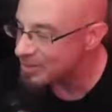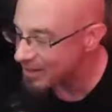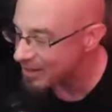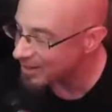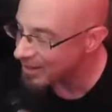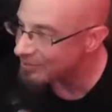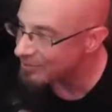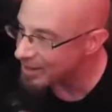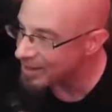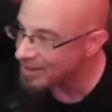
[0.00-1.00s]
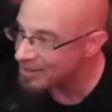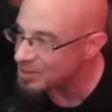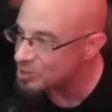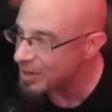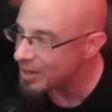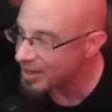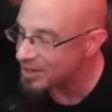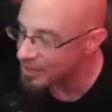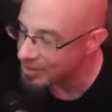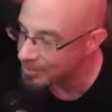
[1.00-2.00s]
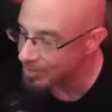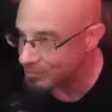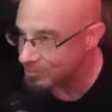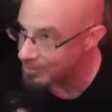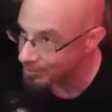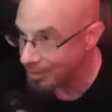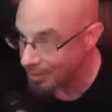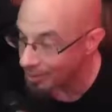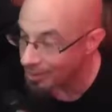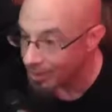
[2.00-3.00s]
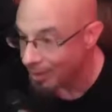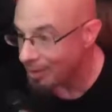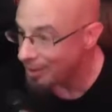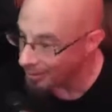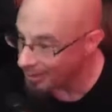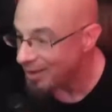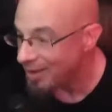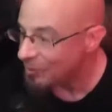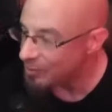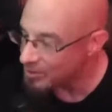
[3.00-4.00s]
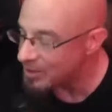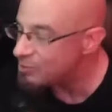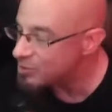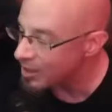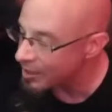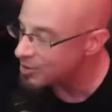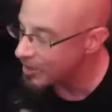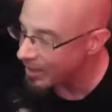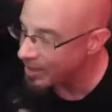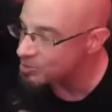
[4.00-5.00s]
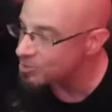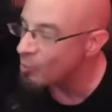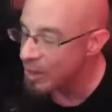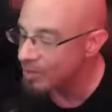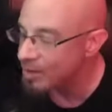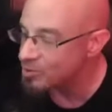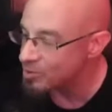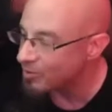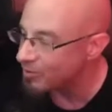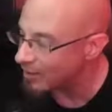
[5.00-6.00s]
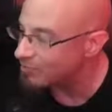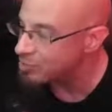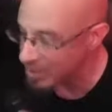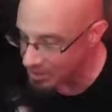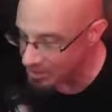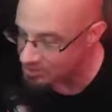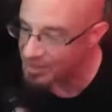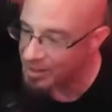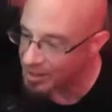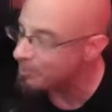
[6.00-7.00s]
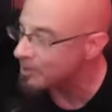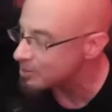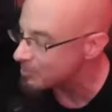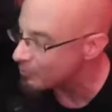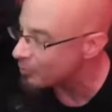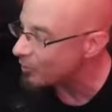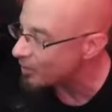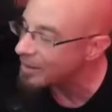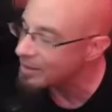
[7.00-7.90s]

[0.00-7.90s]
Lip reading: it's like a kind of a cliche kind of sentiment. Love's a bitch. Well, didn't Jake Giles do a way better song called "Love Stinks" like a couple years before? Like,